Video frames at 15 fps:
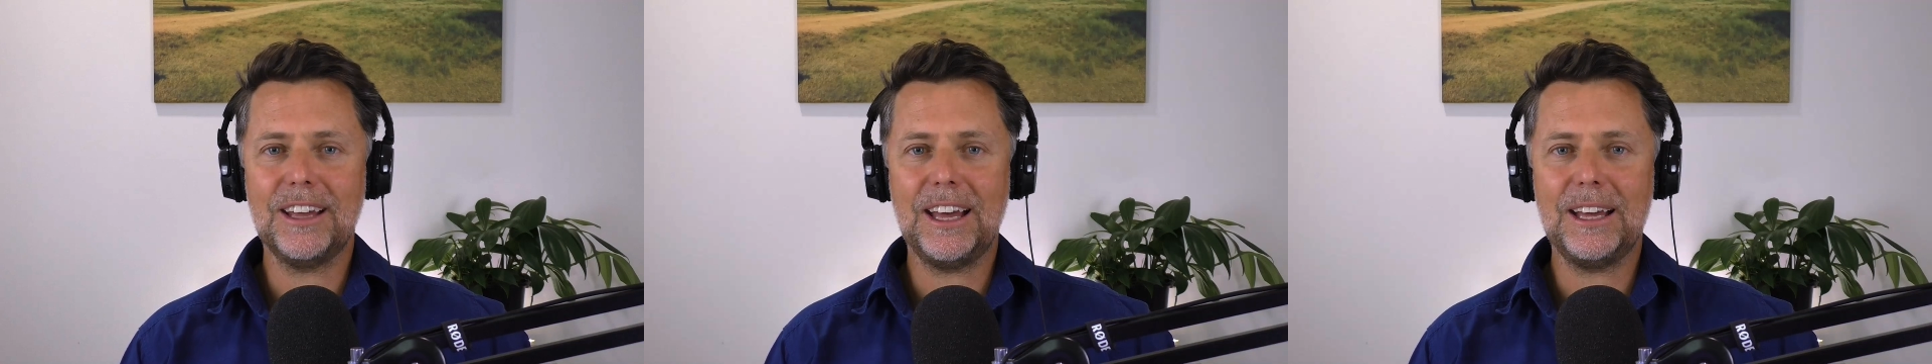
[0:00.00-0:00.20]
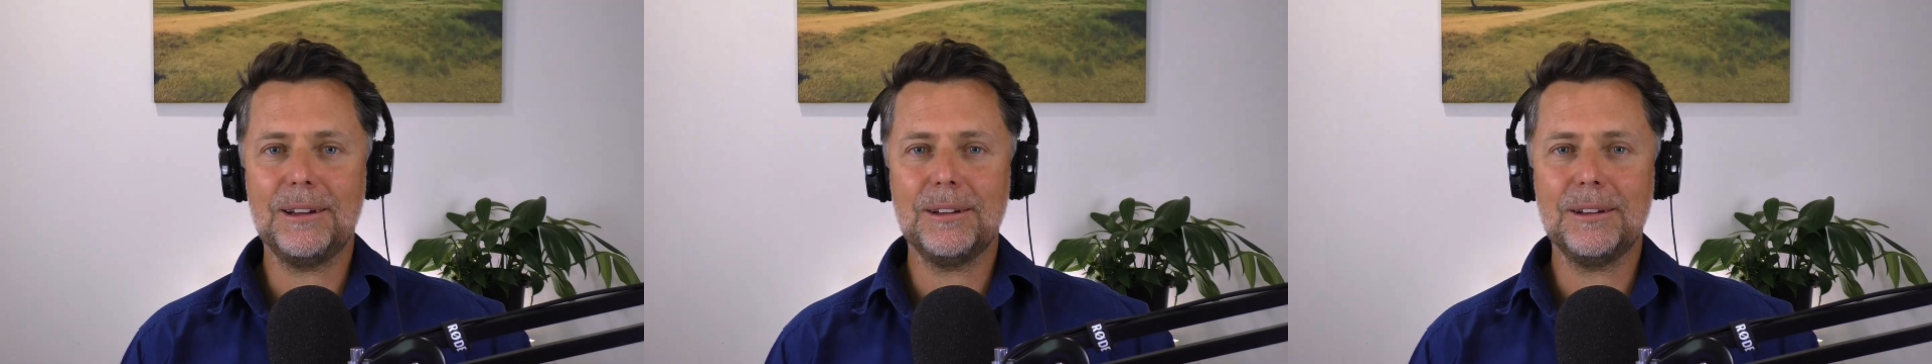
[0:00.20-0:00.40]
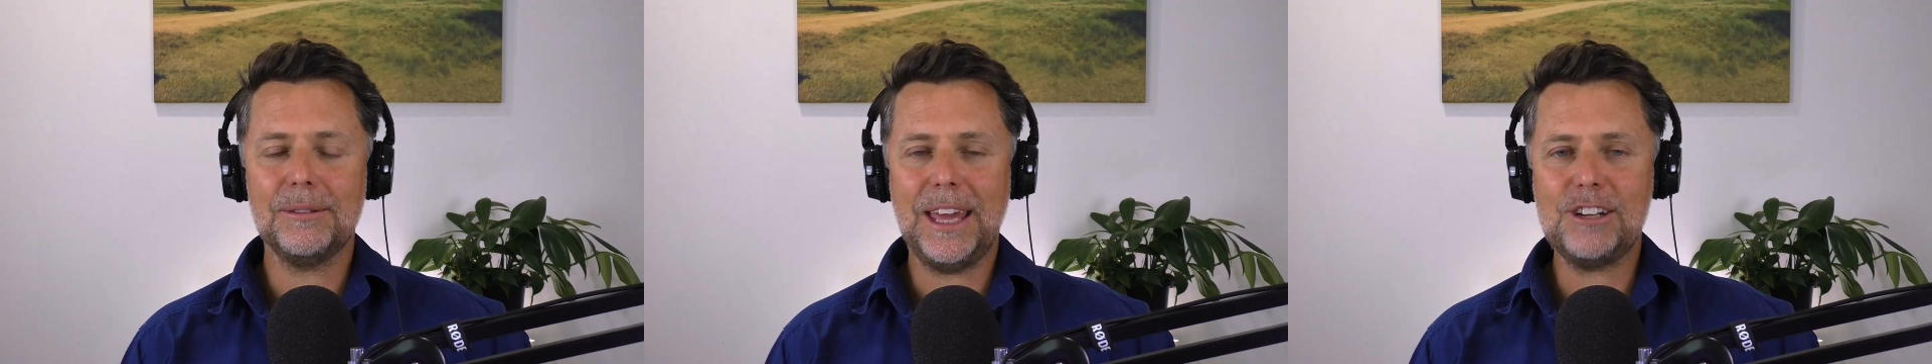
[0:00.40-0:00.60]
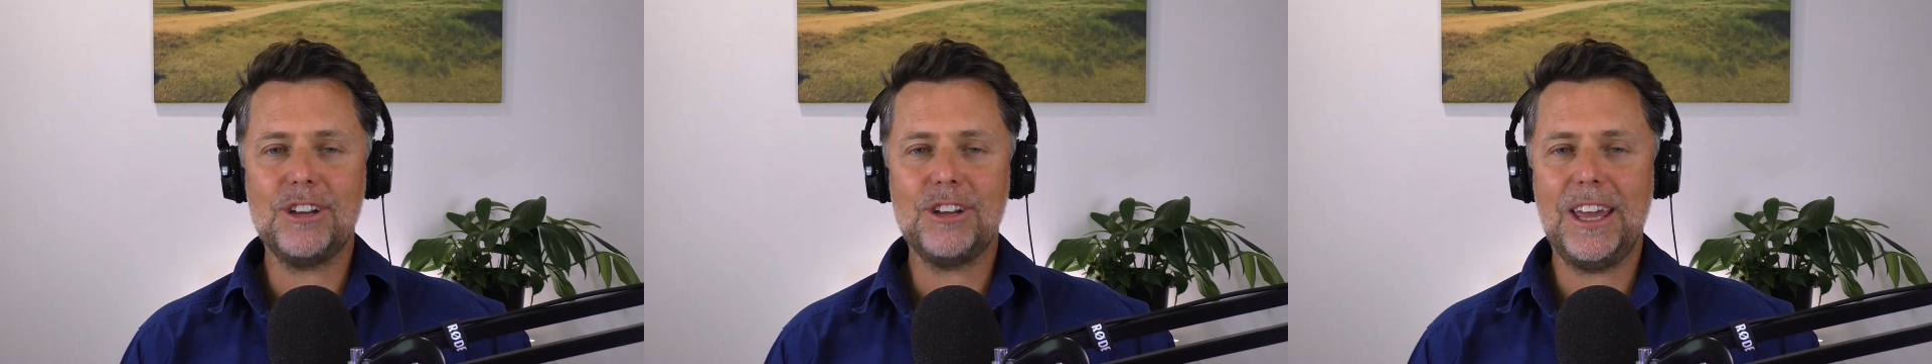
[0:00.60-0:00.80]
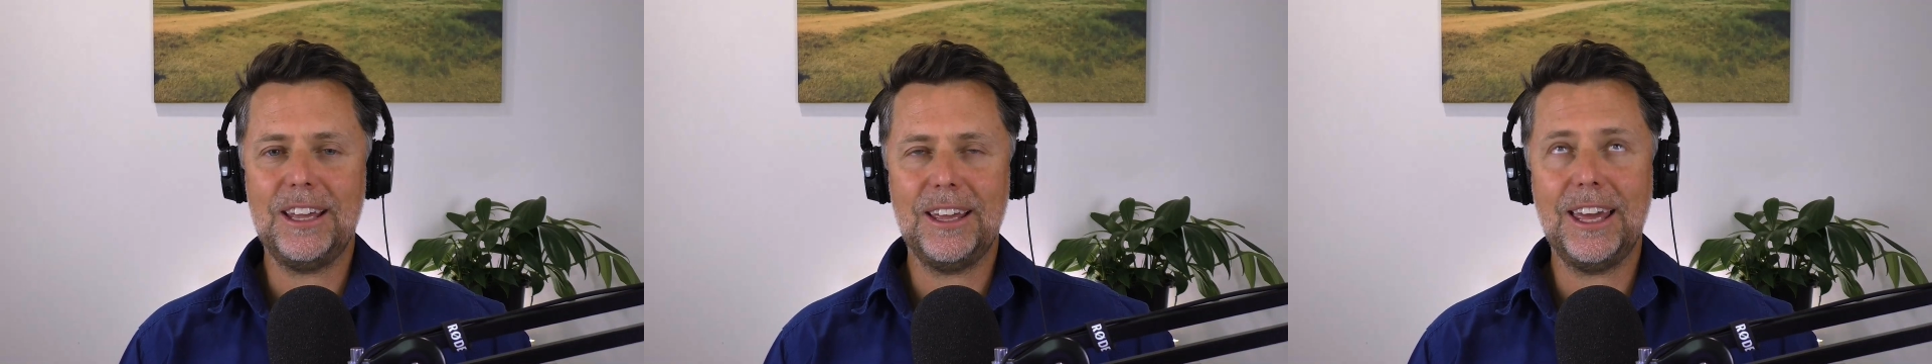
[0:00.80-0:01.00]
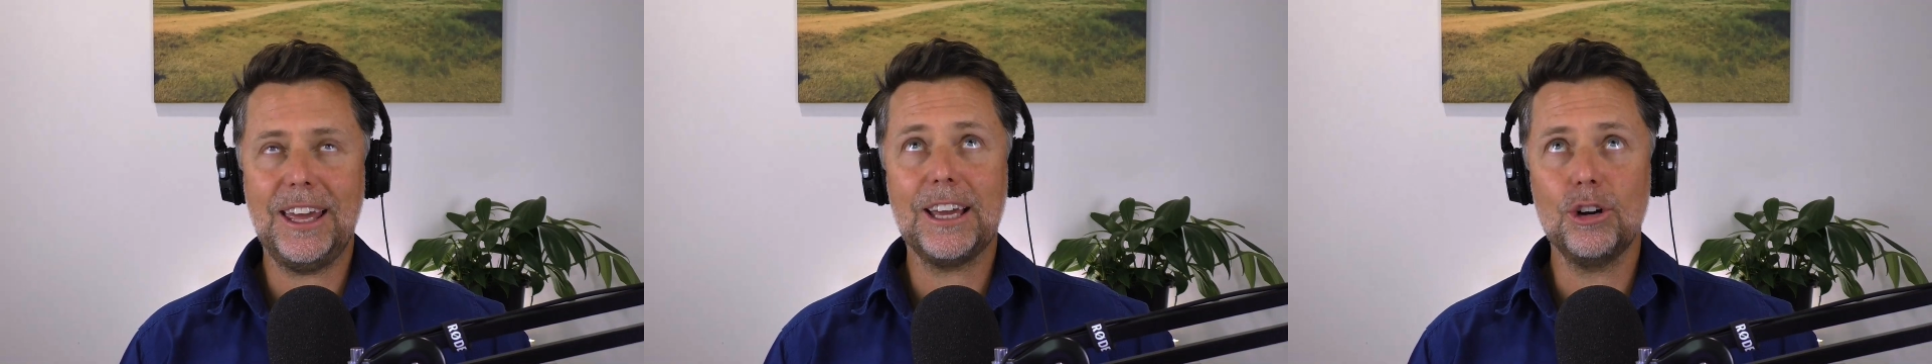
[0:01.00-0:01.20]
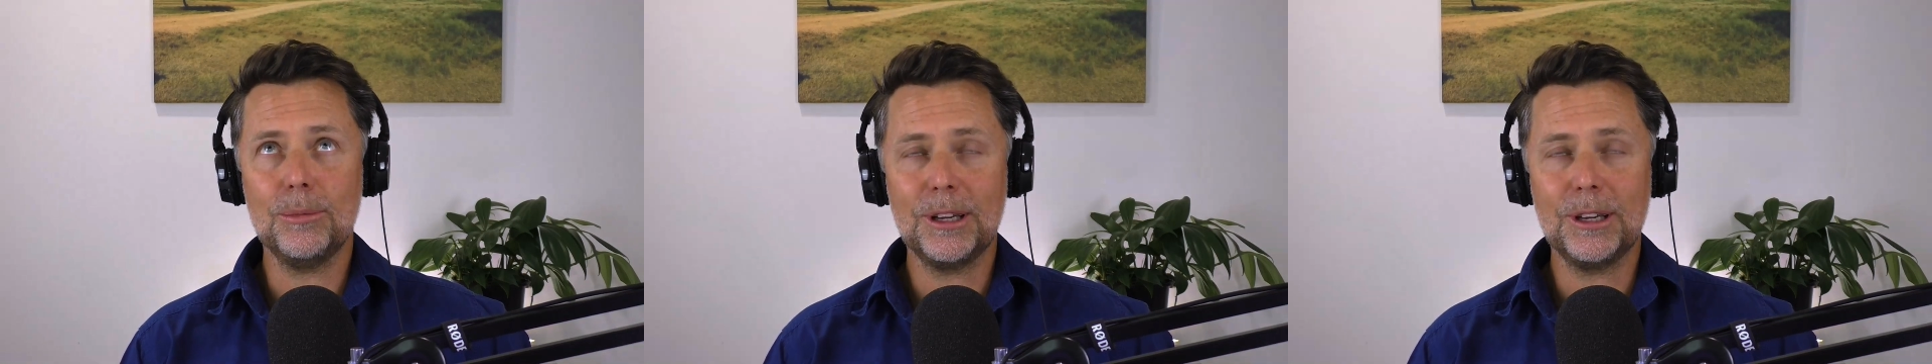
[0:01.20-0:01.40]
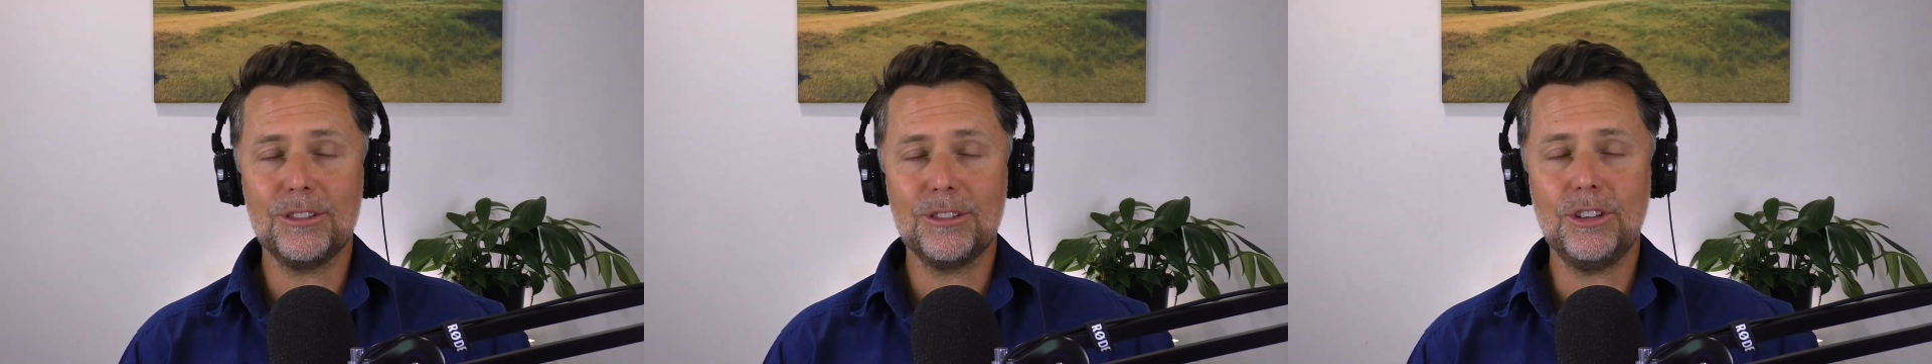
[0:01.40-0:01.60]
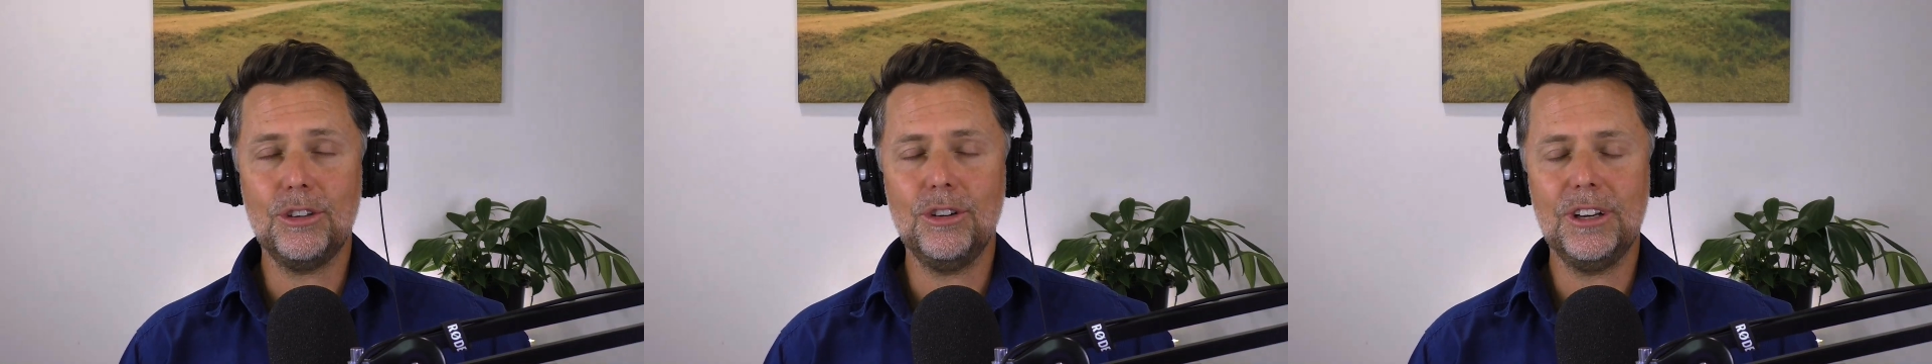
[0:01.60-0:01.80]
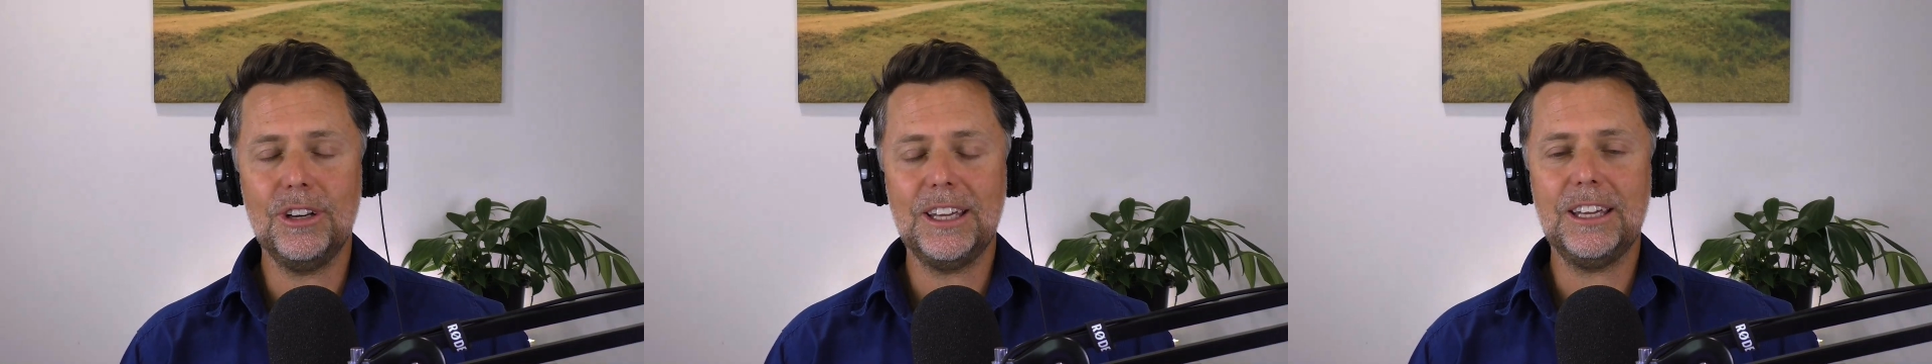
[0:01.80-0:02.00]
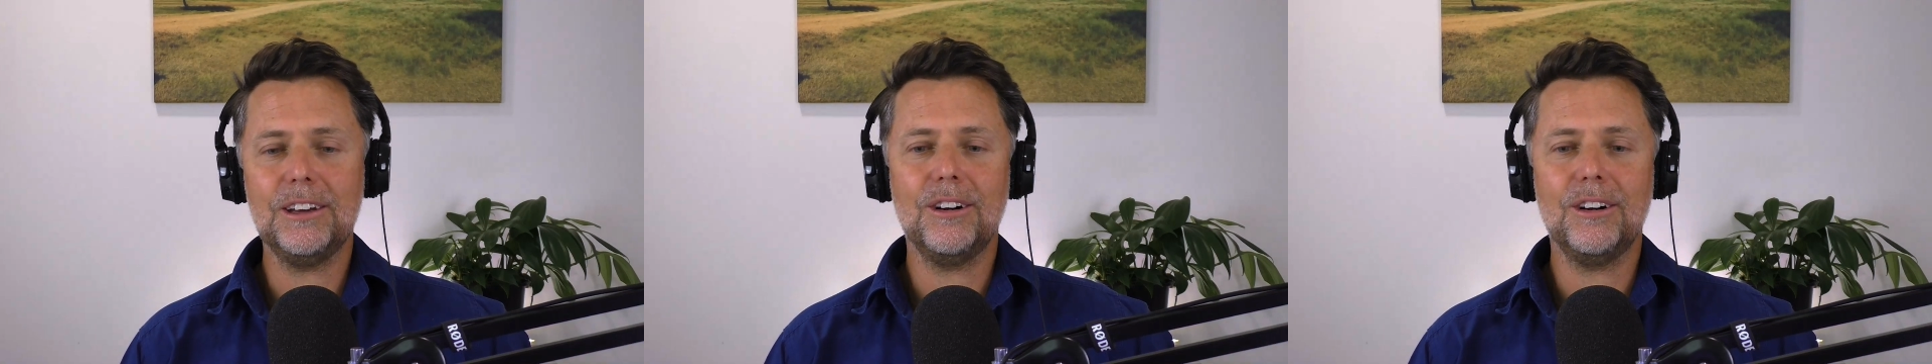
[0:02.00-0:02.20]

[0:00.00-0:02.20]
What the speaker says: economics at uni.